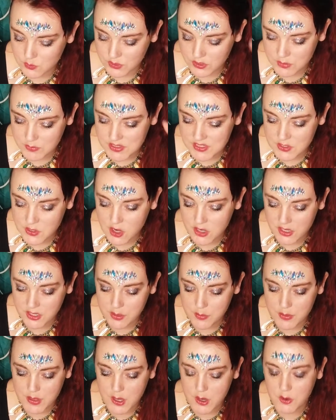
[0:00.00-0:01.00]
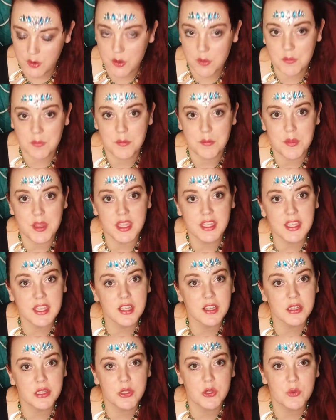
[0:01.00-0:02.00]
we're going to be talking about
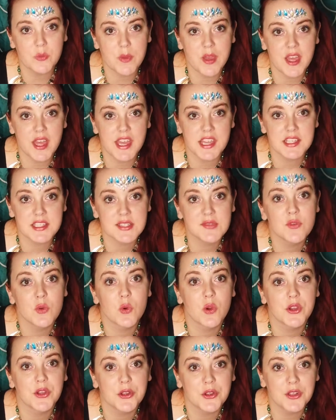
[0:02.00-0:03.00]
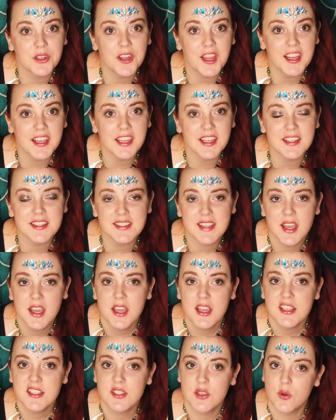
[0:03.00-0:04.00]
making loot bags for your clients.
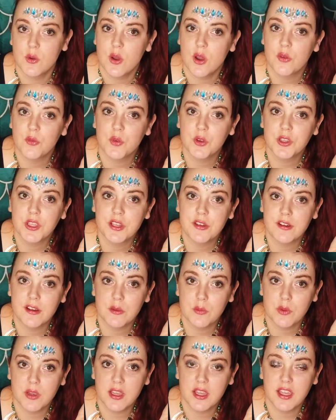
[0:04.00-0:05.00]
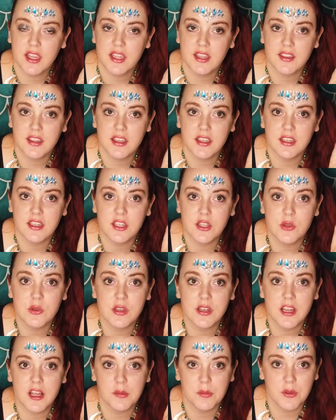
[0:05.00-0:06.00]
So a really great way that you
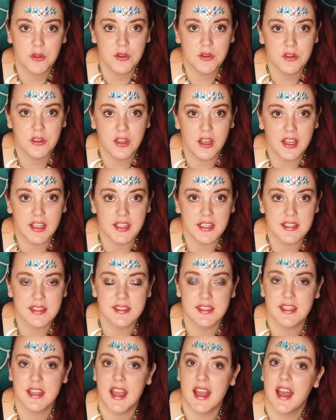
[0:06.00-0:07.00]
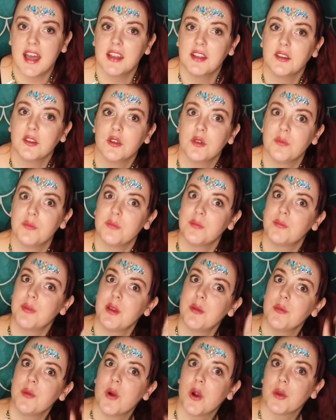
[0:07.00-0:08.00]
can help out your clients and add a little
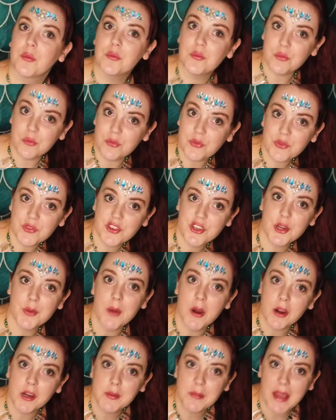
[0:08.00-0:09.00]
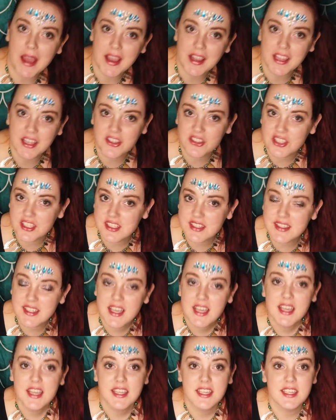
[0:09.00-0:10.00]
bit more oomph to your party packages
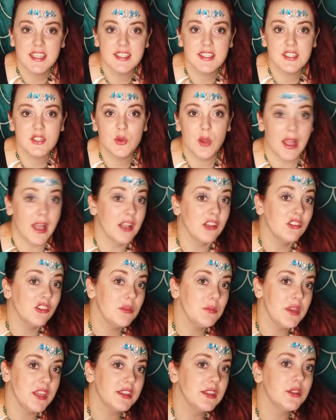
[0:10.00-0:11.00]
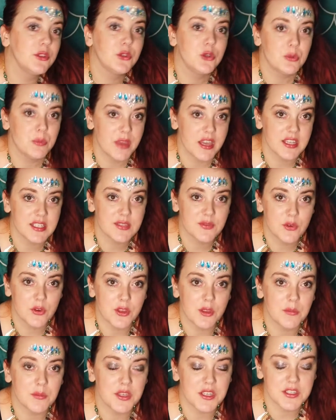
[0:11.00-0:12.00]
is to actually make the loot bags for
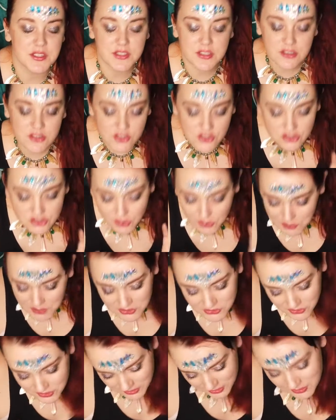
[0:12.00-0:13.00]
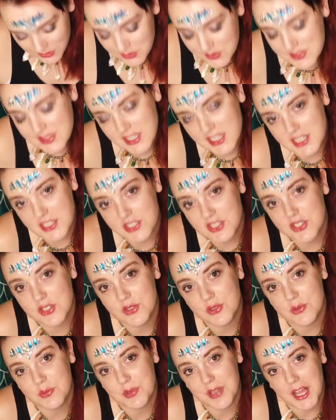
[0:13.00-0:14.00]
them because there's so much that goes
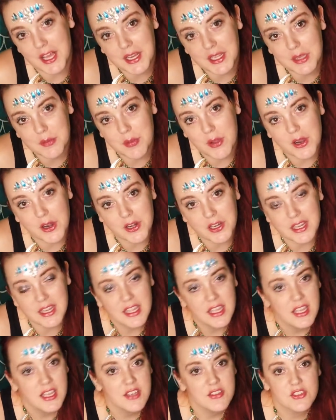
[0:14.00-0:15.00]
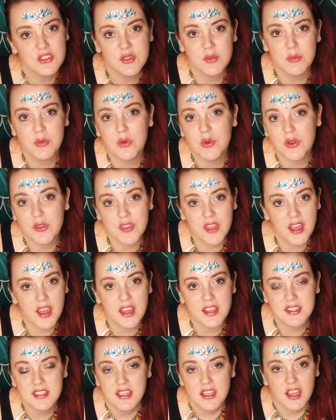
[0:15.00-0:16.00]
into planning a party. So the more
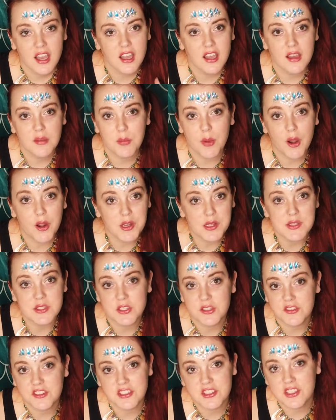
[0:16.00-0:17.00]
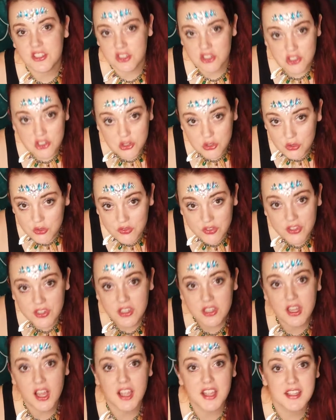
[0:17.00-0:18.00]
that a uh, party service can do for the
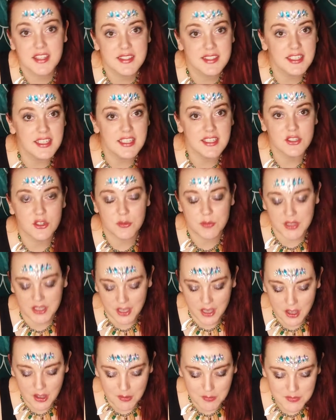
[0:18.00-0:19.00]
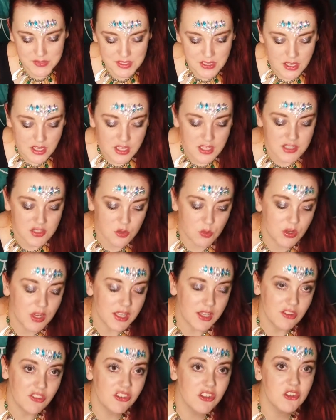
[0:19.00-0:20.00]
clients, the easier it becomes. So what I
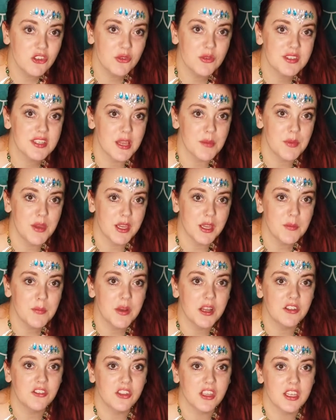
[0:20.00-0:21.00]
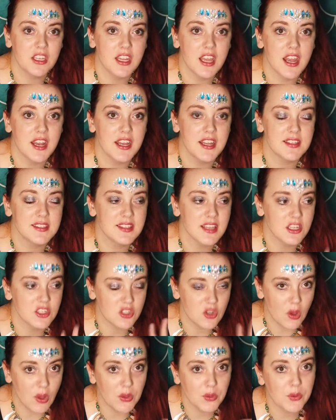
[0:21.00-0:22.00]
usually do is I pick a budget and it's a
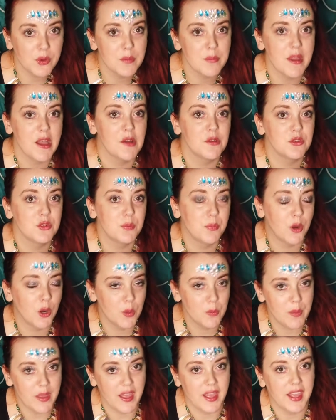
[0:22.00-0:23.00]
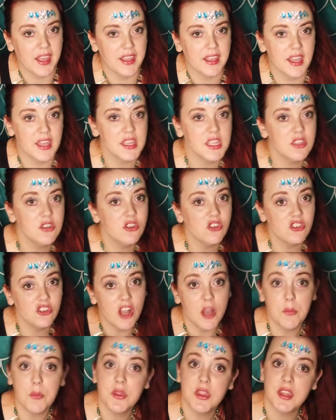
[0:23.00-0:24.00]
dollar amount per bag and then you
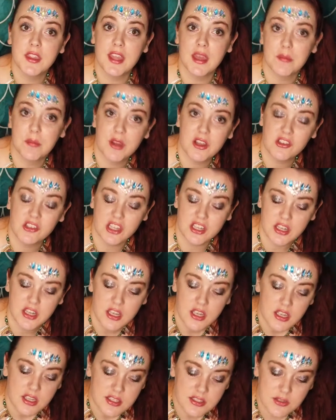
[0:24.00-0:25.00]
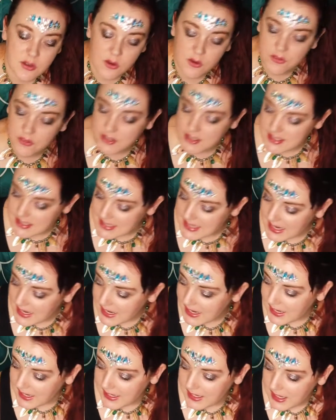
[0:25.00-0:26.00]
shop within that budget. So for
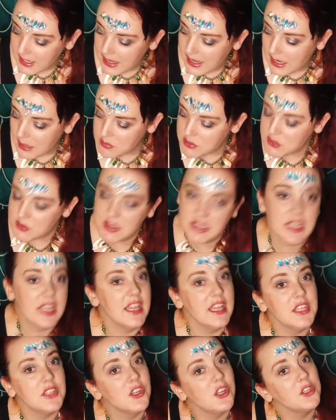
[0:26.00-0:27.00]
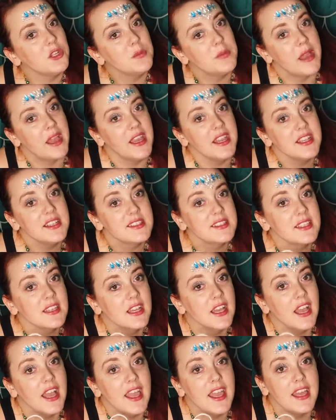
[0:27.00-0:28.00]
today, I'm doing $8 bags bags
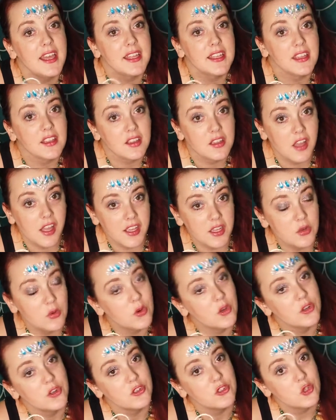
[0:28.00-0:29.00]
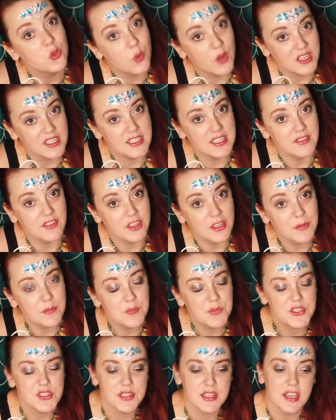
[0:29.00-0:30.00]
and the client ordered 20 of
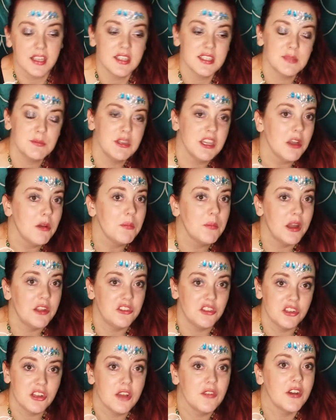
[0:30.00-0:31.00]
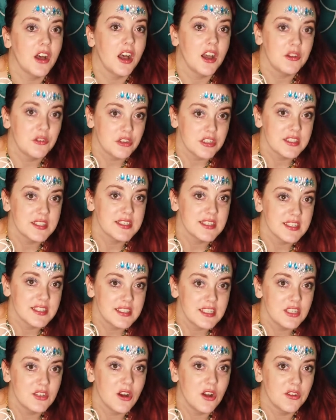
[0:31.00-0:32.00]
them. So that gives me a budget of
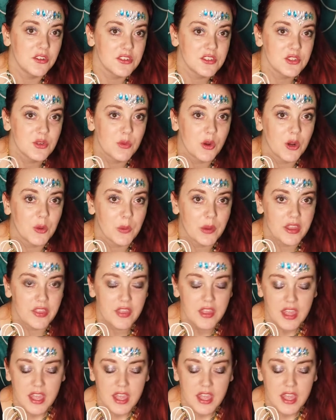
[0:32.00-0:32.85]
$160 to work with.